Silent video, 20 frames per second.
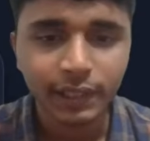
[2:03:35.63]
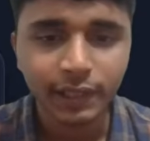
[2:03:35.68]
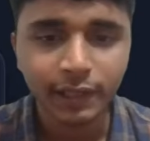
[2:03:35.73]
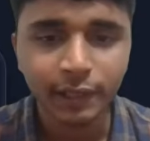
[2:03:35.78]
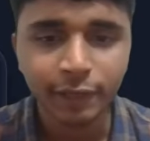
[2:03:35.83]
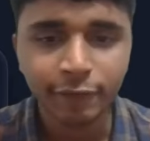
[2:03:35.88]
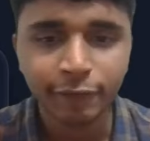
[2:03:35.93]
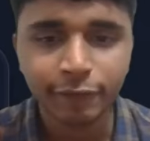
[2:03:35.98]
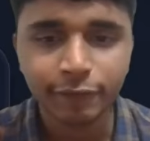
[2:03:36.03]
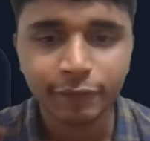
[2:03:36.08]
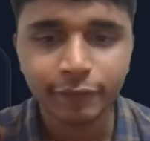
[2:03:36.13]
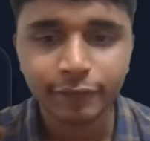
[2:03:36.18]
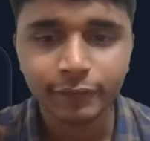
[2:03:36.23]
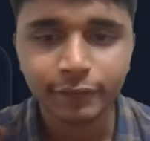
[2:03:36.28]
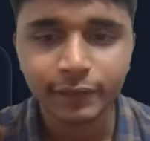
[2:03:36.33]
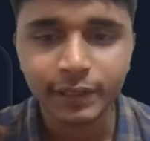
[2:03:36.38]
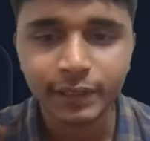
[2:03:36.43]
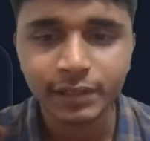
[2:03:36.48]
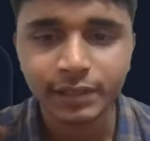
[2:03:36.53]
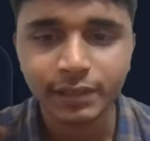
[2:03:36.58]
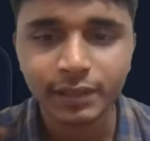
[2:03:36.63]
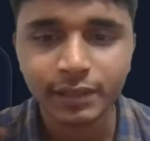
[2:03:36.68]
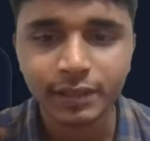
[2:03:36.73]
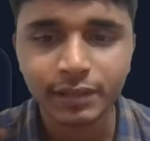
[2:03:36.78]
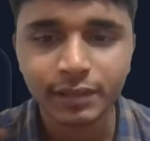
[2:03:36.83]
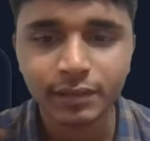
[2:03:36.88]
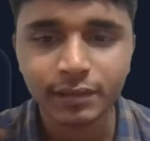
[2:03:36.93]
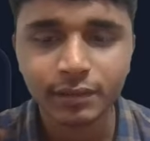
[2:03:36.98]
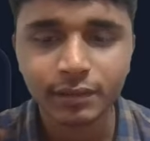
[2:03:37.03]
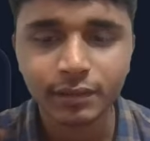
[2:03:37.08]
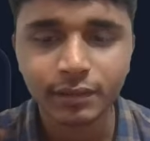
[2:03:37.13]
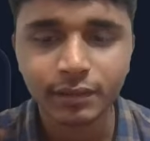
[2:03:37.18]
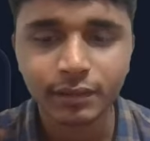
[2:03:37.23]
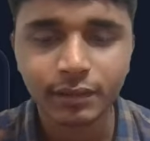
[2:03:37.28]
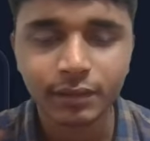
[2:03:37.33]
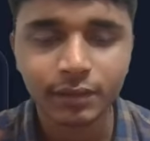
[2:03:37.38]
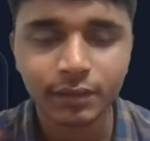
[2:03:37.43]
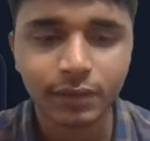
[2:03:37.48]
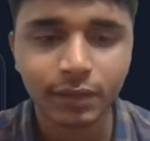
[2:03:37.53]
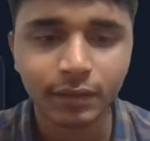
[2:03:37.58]
If test case,
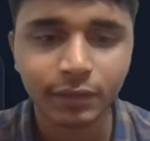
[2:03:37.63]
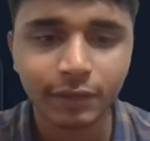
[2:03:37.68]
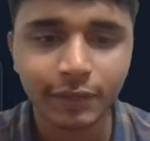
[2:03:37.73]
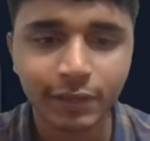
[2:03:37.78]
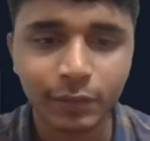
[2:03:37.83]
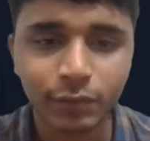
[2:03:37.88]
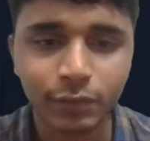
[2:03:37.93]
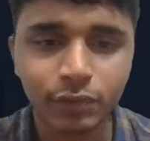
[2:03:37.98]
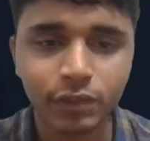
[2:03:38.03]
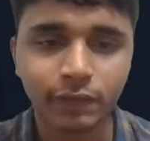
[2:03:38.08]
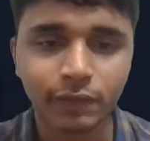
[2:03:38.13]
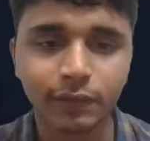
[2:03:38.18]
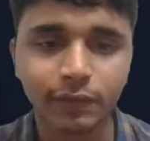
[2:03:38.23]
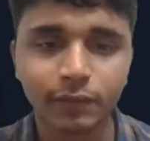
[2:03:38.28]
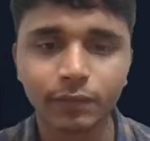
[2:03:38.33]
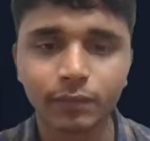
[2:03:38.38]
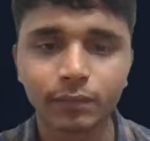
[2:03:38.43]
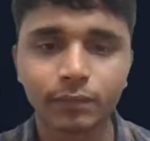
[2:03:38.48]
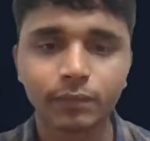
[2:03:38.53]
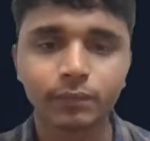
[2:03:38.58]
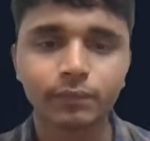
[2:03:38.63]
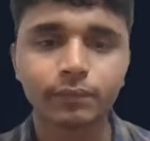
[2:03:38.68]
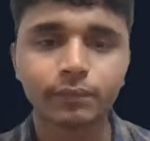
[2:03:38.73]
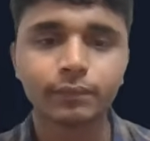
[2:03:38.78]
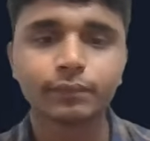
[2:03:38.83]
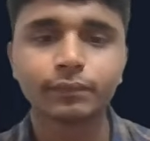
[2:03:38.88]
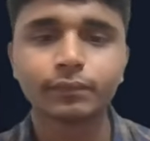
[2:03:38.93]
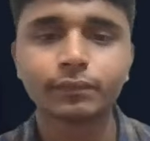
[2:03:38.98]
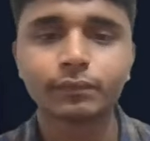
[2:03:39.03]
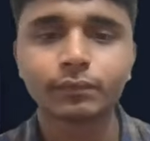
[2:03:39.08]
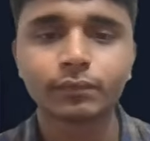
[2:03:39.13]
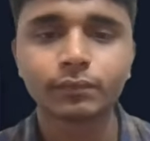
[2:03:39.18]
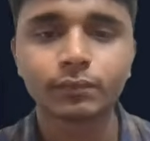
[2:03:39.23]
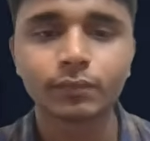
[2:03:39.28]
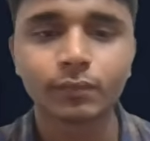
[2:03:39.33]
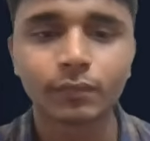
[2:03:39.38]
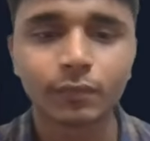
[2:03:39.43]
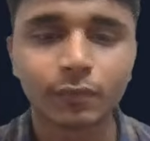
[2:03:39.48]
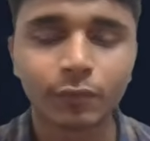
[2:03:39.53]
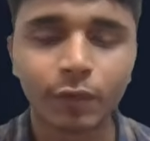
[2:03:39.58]
this are the values given,
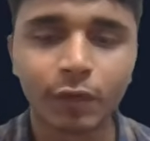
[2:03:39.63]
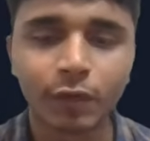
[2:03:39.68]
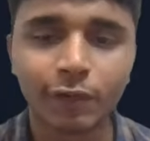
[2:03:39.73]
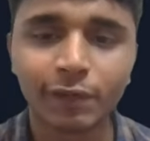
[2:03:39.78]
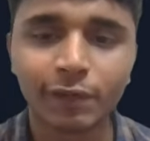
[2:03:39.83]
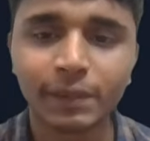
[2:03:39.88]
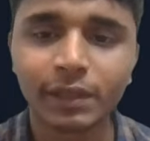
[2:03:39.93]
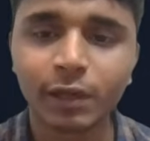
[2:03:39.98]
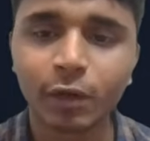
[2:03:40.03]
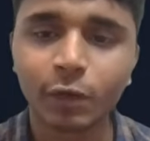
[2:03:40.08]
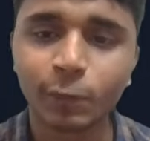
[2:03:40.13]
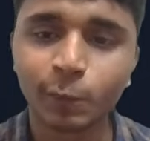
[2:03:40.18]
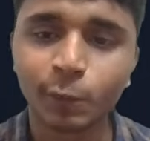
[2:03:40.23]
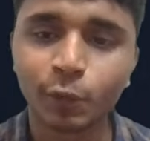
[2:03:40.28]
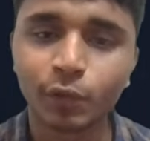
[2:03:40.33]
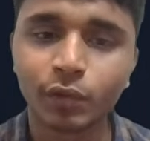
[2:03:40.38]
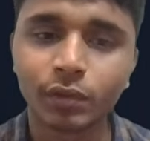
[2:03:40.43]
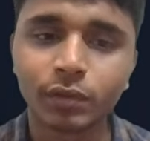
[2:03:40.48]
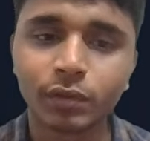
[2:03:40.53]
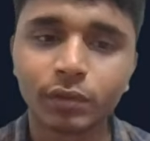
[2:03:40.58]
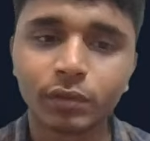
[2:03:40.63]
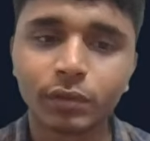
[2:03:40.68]
what will be the output?